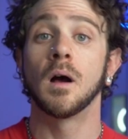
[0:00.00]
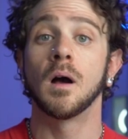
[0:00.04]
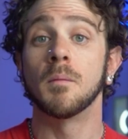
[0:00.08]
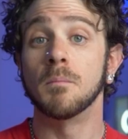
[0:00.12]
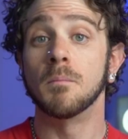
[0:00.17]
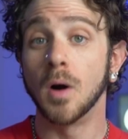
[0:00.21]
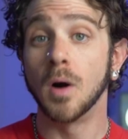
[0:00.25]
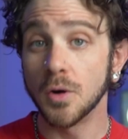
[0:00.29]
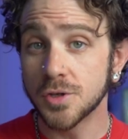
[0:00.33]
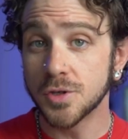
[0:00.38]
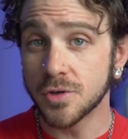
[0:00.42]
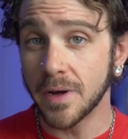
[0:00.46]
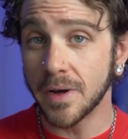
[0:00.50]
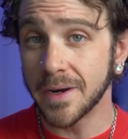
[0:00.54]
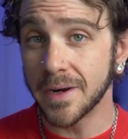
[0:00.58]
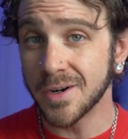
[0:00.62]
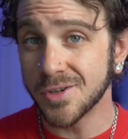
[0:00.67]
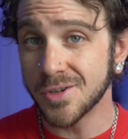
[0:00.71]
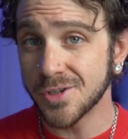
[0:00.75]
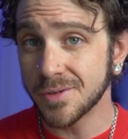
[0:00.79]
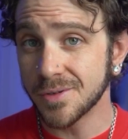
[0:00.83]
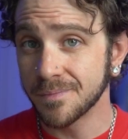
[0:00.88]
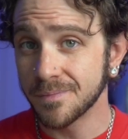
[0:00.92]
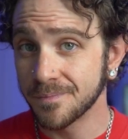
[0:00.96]
Most
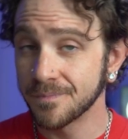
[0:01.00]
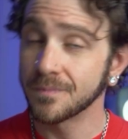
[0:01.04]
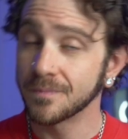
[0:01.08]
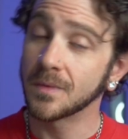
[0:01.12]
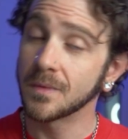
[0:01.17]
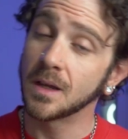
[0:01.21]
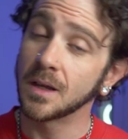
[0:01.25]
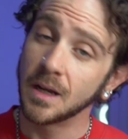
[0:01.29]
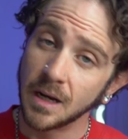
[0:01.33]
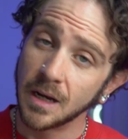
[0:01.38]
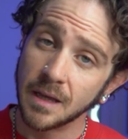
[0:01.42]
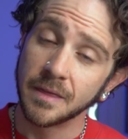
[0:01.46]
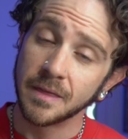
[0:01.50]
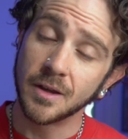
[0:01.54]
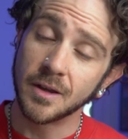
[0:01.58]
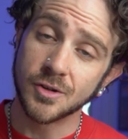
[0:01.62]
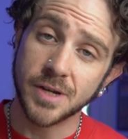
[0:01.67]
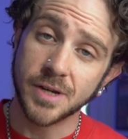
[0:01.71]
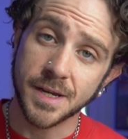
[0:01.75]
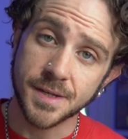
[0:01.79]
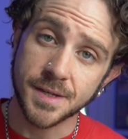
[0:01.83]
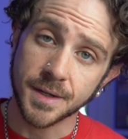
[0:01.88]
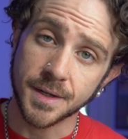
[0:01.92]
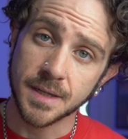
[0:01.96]
traders, they're
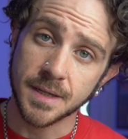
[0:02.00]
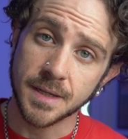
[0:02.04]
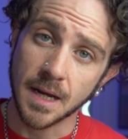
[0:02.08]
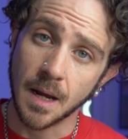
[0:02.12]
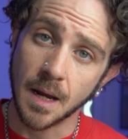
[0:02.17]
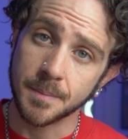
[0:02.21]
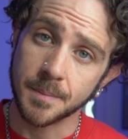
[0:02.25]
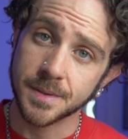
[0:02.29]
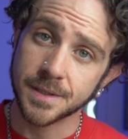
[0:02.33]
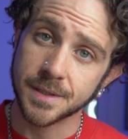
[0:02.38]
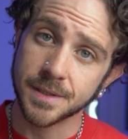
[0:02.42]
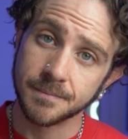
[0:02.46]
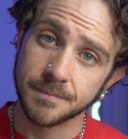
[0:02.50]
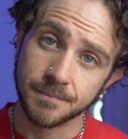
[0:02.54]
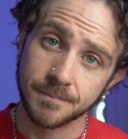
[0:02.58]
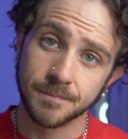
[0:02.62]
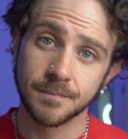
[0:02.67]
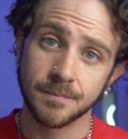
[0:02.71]
chasing setups.